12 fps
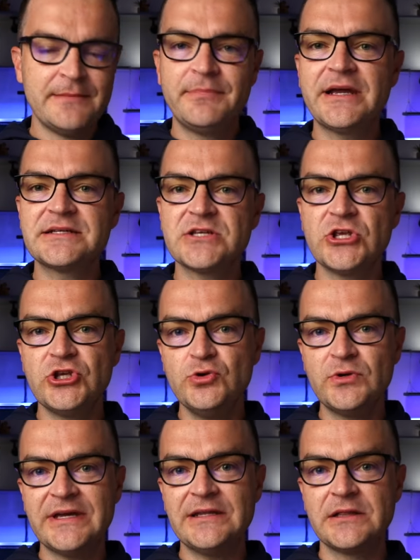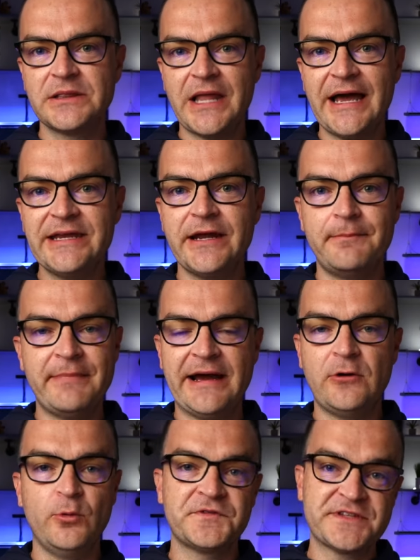Because you can light a
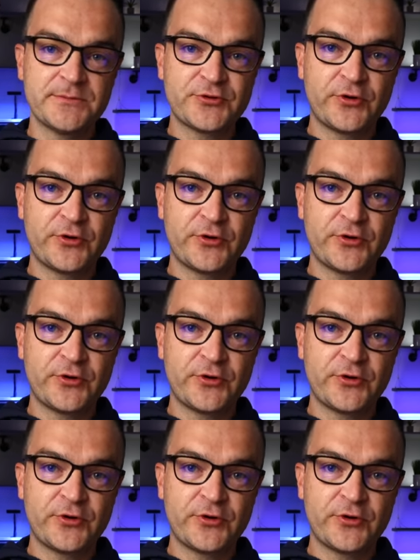mount with some